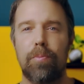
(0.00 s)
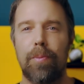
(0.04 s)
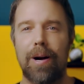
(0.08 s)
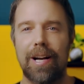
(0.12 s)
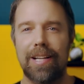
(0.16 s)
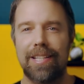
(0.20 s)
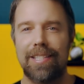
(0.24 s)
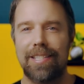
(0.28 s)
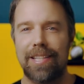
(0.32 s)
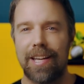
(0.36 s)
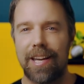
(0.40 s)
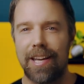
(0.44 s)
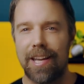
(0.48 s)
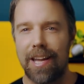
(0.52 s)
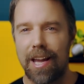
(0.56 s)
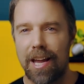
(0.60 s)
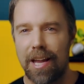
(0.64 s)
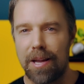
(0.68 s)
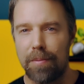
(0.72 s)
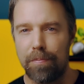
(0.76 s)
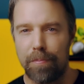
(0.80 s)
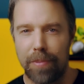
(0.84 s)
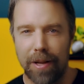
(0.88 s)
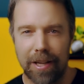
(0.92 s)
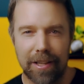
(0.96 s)
might say
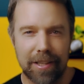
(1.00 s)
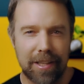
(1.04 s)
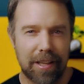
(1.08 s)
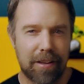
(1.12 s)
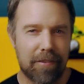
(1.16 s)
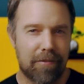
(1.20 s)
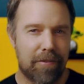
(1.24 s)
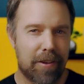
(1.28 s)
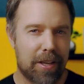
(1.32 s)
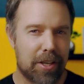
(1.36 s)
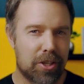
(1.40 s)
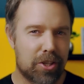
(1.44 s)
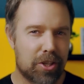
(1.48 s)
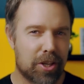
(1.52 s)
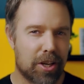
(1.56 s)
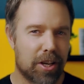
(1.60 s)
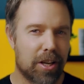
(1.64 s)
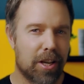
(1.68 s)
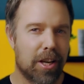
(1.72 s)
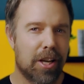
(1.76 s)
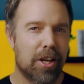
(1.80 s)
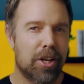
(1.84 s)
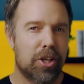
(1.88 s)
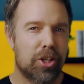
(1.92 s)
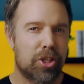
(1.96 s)
a building
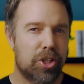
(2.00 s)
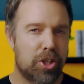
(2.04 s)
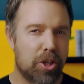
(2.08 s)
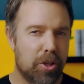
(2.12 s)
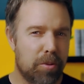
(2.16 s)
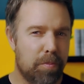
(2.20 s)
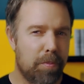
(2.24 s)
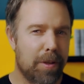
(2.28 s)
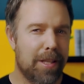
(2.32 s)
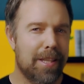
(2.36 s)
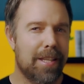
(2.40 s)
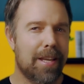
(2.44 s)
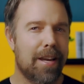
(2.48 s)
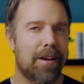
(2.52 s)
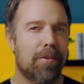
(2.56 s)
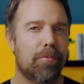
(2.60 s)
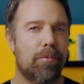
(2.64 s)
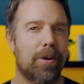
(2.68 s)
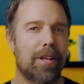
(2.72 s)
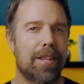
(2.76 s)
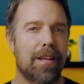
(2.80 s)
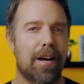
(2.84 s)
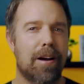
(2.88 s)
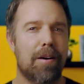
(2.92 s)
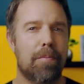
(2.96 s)
feature should be there
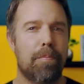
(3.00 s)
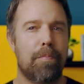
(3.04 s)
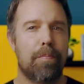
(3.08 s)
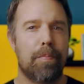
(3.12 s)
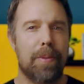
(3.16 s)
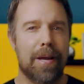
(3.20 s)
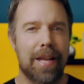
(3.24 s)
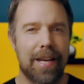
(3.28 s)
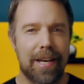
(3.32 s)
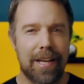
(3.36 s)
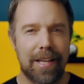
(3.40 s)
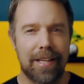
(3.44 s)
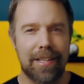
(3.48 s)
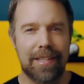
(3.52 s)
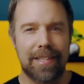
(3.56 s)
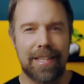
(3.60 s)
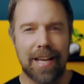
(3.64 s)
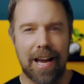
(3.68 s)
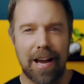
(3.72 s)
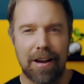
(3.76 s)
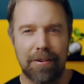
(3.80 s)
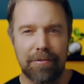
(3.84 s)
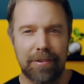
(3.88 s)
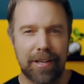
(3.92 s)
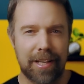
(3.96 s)
without pinning
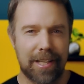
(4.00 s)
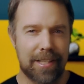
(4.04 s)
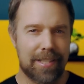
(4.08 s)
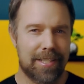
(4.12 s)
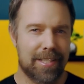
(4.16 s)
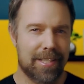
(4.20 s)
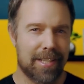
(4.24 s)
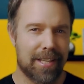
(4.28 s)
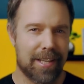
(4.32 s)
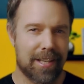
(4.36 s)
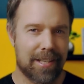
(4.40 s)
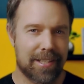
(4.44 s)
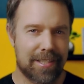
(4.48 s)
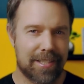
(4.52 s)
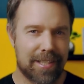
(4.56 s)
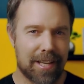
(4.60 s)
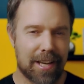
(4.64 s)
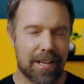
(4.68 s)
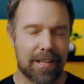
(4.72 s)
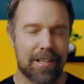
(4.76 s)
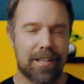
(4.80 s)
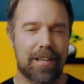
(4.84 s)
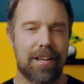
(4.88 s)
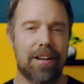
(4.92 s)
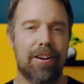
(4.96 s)
down its
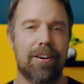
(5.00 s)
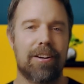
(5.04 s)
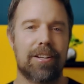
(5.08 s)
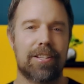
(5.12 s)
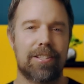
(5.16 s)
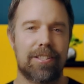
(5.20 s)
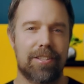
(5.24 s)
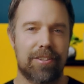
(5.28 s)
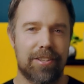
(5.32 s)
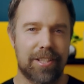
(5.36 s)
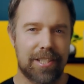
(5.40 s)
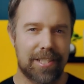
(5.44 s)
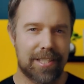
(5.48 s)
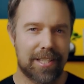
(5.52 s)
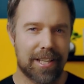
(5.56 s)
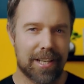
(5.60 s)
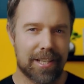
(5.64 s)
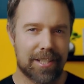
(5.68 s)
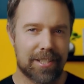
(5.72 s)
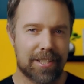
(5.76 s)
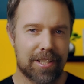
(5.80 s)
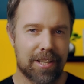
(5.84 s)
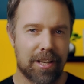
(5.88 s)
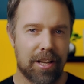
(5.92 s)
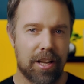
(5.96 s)
exact
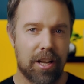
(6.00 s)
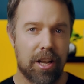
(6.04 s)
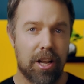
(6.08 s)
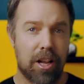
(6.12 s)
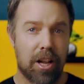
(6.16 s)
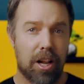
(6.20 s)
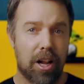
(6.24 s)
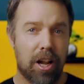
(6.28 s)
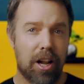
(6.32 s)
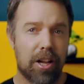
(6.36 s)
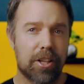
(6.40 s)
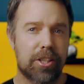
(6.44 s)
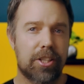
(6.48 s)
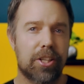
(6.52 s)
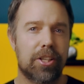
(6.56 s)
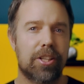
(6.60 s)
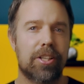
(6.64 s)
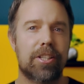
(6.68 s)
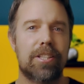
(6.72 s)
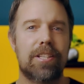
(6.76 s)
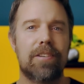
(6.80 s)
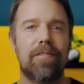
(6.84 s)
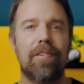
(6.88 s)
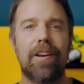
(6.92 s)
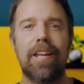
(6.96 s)
characteristics.
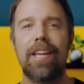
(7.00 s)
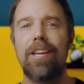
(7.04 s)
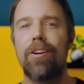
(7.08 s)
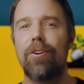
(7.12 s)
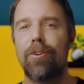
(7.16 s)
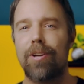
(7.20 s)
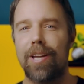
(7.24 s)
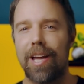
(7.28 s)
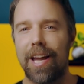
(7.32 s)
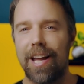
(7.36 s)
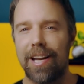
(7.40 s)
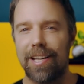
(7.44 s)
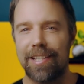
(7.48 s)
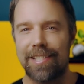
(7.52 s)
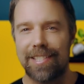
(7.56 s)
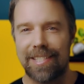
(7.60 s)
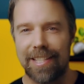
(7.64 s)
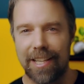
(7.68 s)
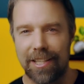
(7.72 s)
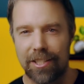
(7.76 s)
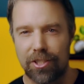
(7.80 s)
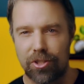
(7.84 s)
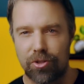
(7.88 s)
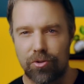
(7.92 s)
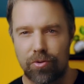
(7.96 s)
Alternatively, you can
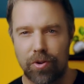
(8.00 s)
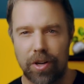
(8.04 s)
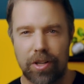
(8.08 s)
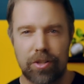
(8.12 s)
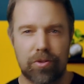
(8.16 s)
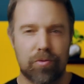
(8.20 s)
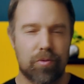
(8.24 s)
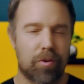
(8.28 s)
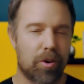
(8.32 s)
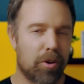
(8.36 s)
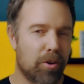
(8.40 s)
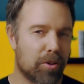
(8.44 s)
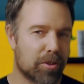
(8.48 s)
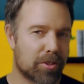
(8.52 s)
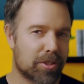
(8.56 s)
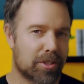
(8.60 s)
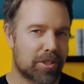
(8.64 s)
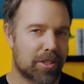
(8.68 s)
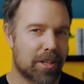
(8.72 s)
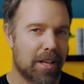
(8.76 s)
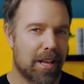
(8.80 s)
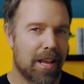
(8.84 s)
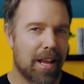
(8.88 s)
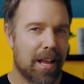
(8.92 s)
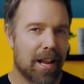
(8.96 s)
set strict
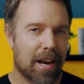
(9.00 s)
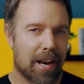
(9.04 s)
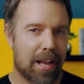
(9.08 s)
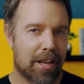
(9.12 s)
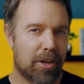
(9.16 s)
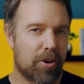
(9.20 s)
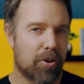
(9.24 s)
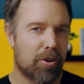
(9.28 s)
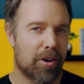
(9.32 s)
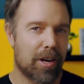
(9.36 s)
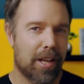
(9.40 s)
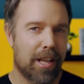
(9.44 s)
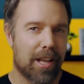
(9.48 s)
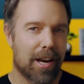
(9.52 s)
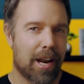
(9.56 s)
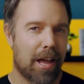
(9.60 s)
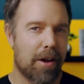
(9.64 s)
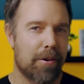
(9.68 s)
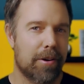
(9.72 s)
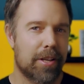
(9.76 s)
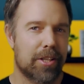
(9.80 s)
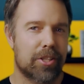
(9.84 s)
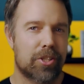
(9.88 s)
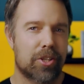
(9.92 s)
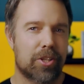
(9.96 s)
rules, like only
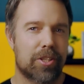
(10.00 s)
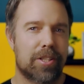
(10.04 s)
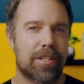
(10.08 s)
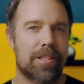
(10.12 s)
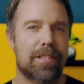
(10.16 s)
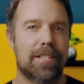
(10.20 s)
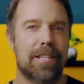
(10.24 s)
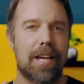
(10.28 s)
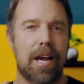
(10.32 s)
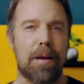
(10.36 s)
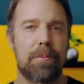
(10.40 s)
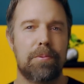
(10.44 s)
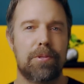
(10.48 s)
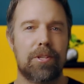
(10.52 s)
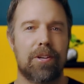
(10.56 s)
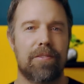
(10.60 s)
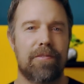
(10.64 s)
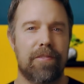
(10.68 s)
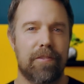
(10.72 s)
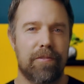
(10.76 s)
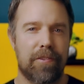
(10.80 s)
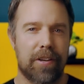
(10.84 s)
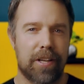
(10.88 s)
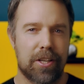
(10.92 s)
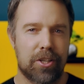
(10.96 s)
allowing certain types
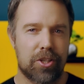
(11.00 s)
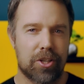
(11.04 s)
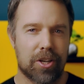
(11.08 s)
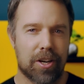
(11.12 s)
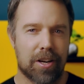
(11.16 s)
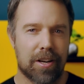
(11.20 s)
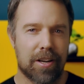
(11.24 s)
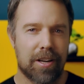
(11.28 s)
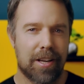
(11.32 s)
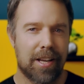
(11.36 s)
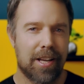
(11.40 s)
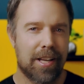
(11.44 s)
of a feature.